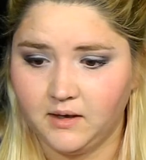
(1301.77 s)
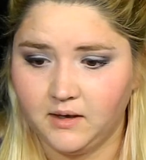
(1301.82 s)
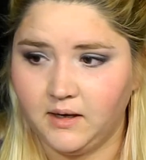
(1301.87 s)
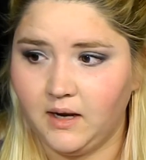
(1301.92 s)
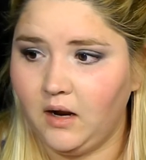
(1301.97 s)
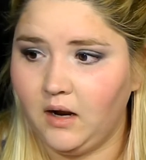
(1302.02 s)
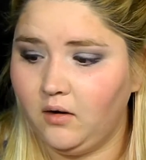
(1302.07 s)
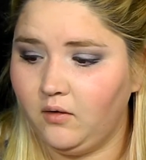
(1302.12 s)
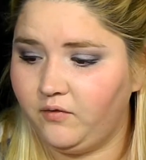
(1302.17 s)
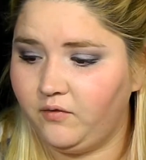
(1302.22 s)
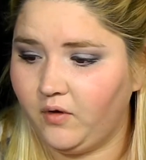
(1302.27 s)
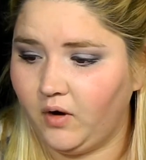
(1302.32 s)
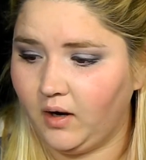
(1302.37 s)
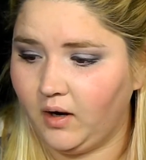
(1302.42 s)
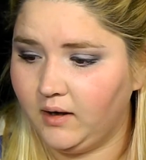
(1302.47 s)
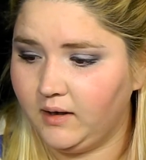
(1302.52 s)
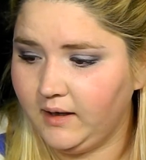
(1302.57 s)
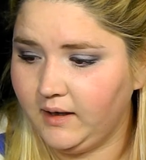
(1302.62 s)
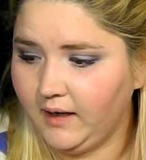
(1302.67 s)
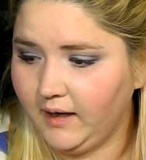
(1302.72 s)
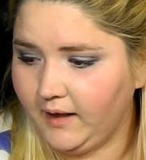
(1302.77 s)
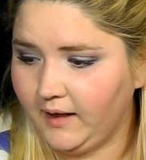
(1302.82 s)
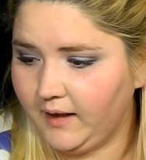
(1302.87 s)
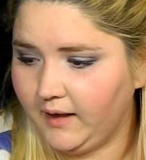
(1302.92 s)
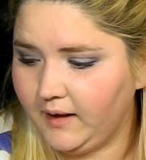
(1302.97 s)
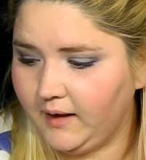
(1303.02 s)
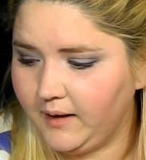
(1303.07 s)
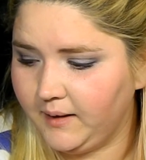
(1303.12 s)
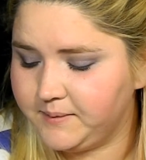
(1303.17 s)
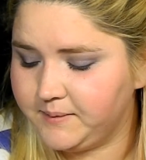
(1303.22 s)
Now for our
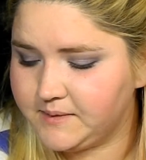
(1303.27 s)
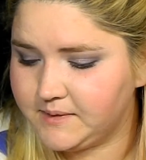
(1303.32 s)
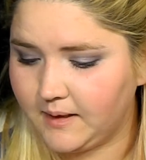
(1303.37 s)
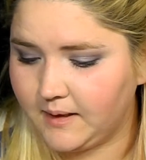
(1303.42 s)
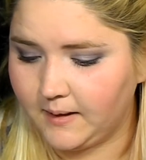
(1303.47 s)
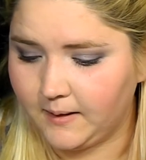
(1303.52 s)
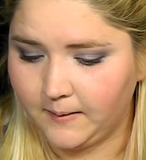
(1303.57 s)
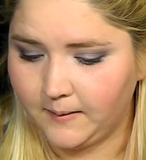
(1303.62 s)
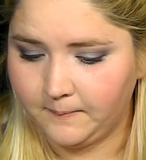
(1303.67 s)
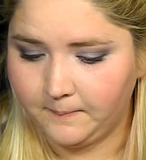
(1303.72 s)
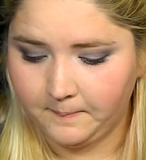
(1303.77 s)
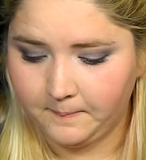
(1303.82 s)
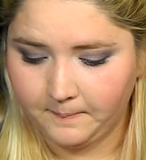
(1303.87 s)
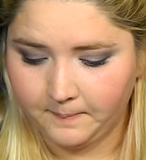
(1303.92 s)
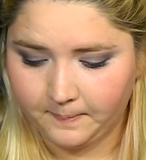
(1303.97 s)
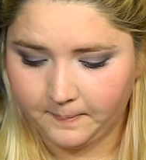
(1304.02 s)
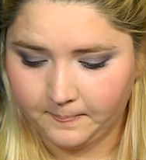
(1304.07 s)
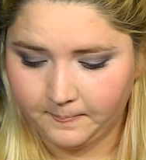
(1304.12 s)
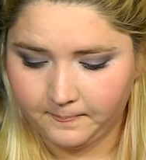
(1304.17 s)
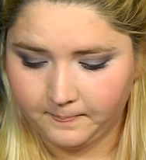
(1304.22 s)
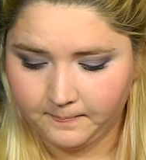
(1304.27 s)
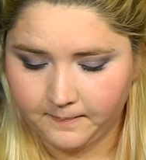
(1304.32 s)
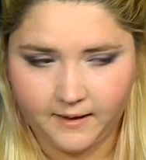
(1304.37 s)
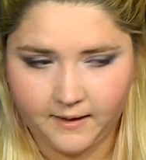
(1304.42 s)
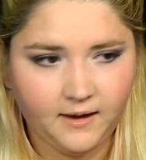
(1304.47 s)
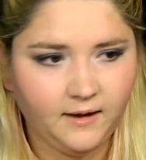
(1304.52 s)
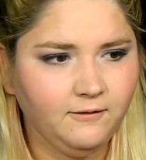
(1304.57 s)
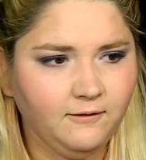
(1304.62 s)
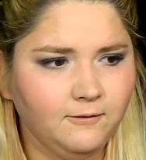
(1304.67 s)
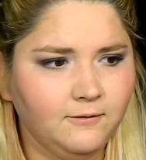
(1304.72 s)
lips, I
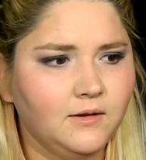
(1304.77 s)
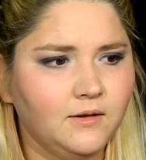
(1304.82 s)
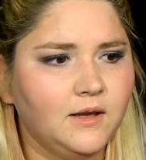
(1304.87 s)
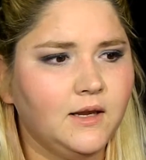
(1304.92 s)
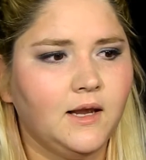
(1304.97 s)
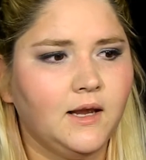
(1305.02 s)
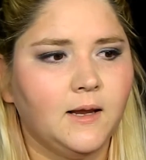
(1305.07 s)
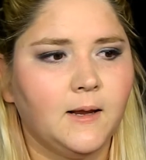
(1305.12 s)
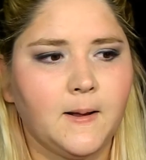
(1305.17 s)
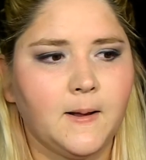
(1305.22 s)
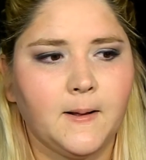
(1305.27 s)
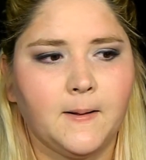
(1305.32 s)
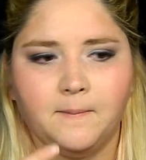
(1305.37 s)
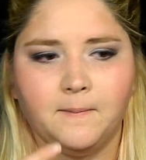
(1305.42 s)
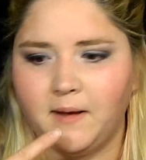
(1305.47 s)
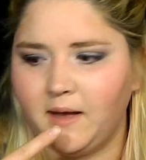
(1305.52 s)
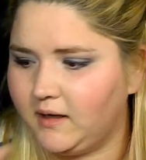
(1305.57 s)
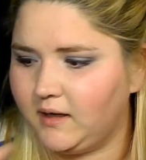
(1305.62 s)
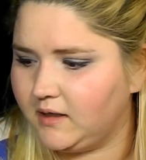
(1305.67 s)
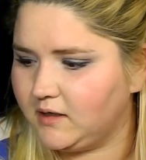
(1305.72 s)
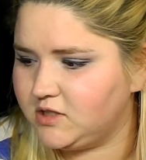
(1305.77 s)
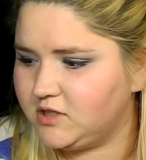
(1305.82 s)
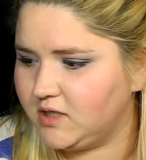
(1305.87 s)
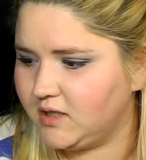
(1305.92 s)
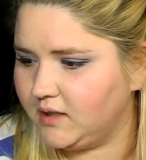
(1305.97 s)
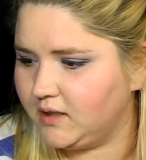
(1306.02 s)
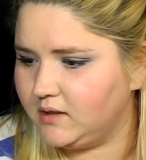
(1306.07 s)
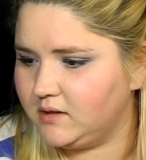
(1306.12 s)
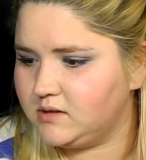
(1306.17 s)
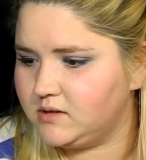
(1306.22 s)
haven't really had a
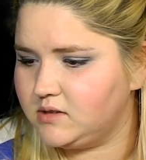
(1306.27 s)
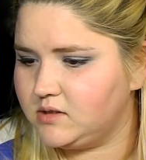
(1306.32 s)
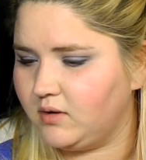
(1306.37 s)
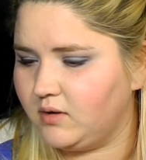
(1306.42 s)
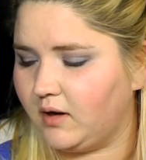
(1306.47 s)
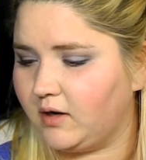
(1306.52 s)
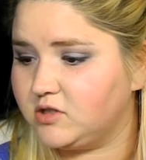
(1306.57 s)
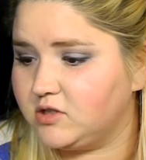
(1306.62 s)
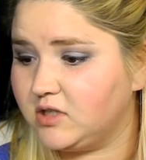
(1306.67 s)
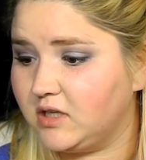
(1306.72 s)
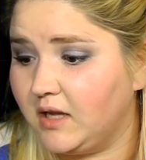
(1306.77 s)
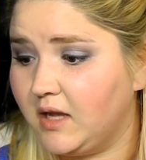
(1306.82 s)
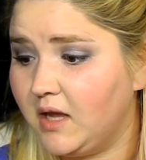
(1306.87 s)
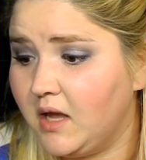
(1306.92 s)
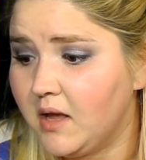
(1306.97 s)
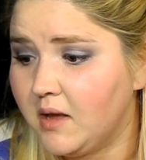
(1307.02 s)
chance to actually